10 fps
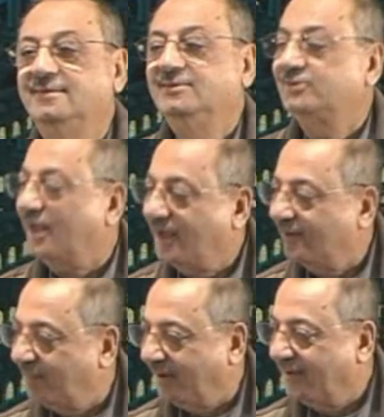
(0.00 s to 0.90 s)

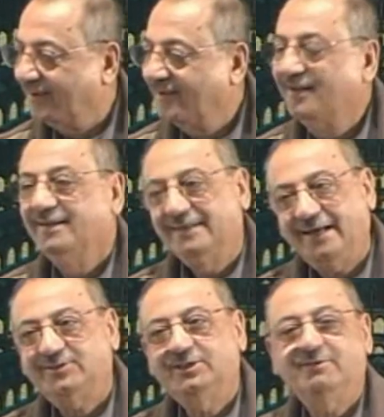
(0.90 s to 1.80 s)
Zahaba.
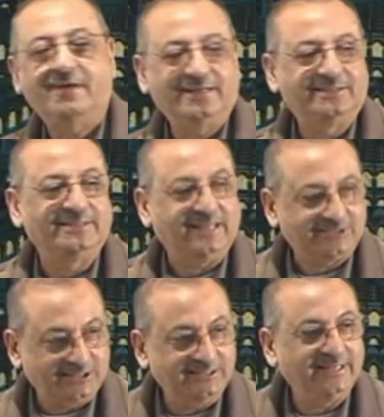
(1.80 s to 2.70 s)
Yes, he went. Yes,
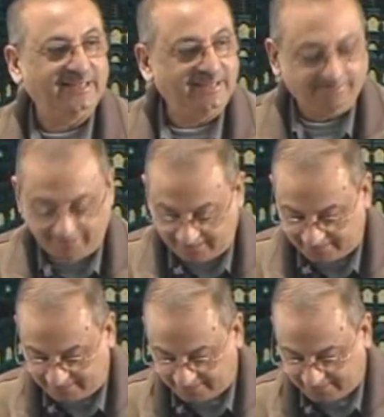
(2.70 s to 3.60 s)
indeed he went.